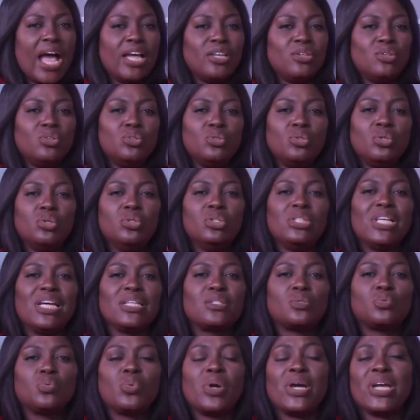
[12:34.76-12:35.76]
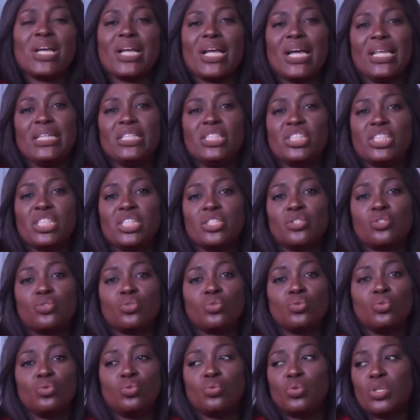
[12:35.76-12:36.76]
And you know, that's where Galatians
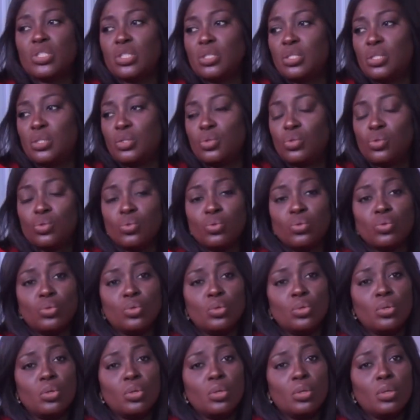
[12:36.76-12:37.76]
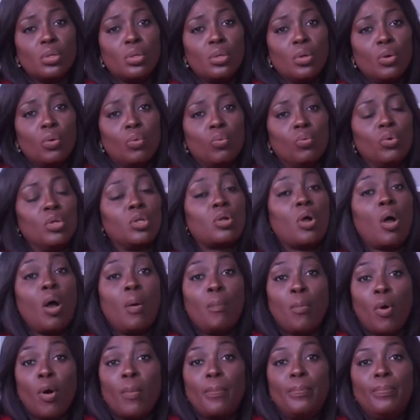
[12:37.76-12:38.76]
2:22 will
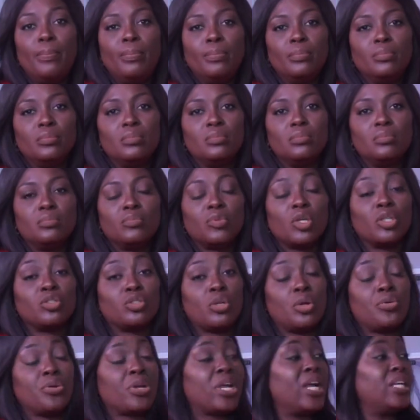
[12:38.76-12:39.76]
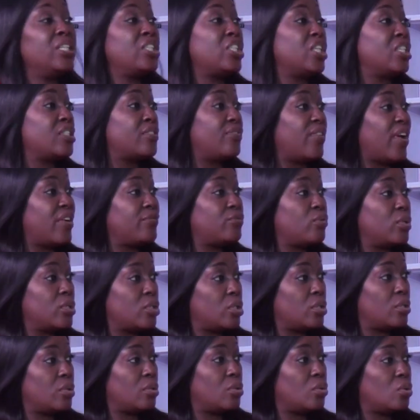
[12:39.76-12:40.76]
come up. Sorry, Galatians
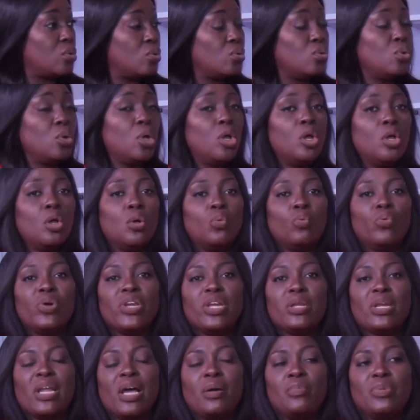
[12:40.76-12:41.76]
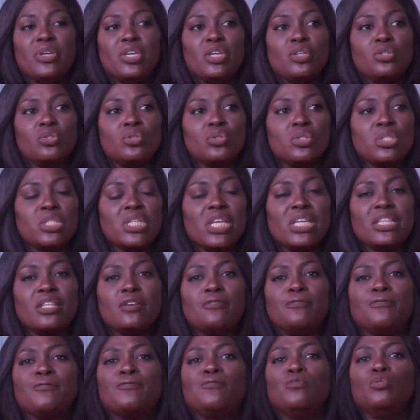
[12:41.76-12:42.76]
5:22, when he now begins to say
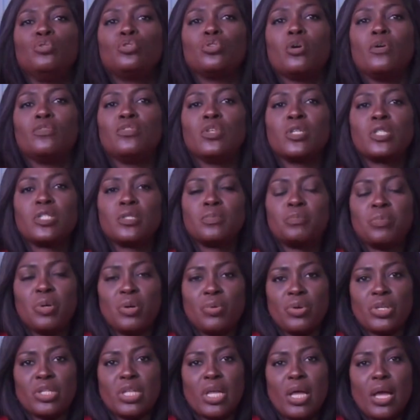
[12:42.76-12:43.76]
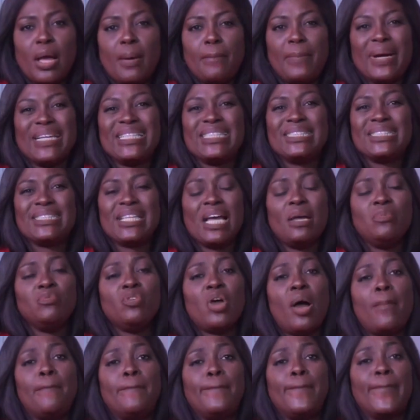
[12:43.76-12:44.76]
the fruit of the Spirit. By the time
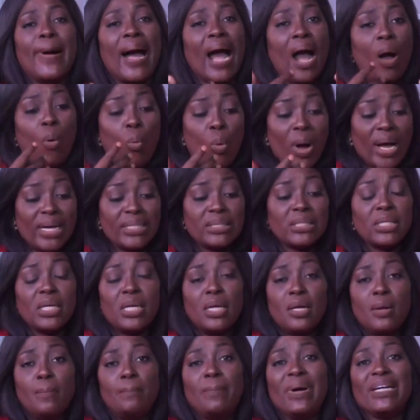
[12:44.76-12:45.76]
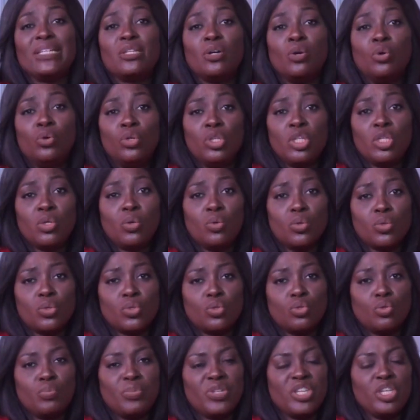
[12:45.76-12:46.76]
you are powered by the Holy
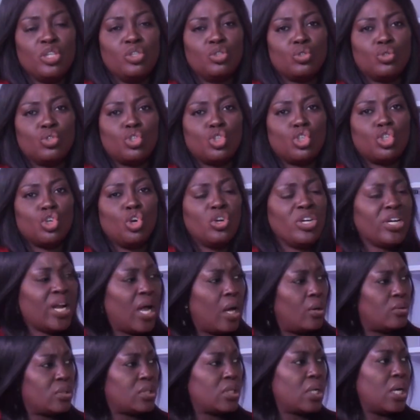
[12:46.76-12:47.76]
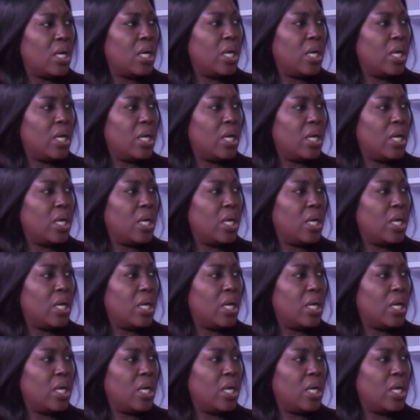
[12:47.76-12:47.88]
Ghost, you begin to churn out